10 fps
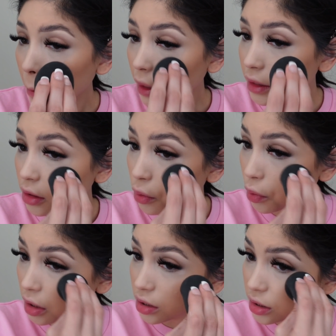Like, the
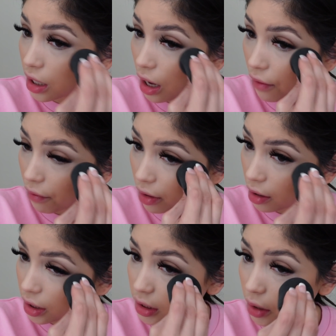worst thing ever
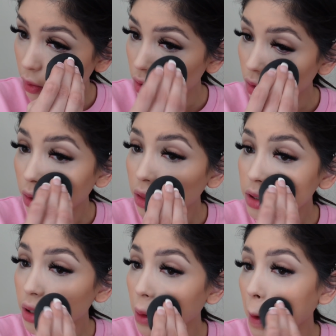is like when you go to the
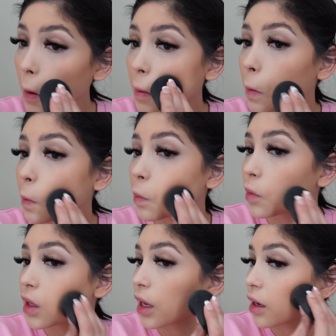salon
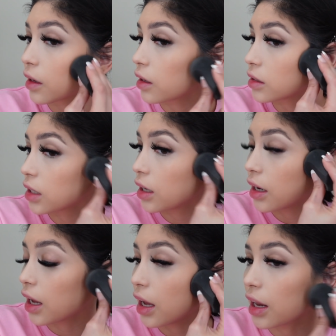to get your nails
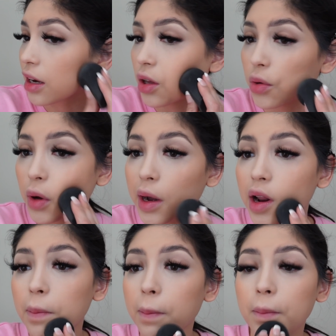done and you end
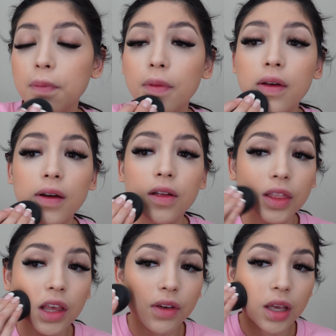up
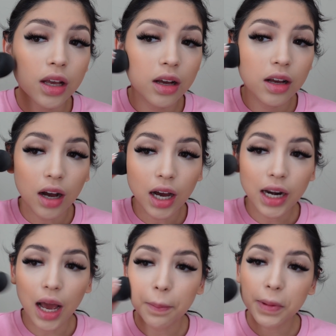leaving
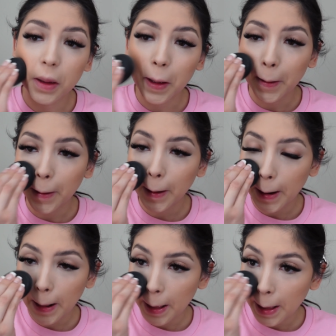unhappy
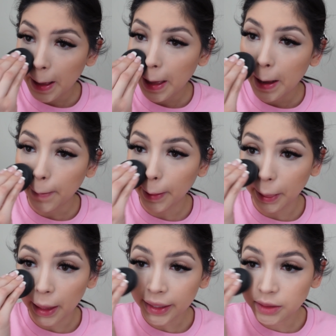with
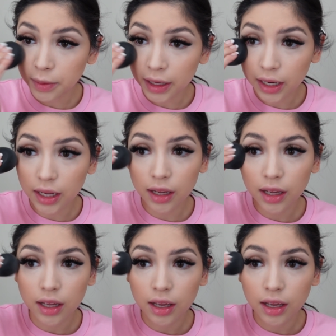less money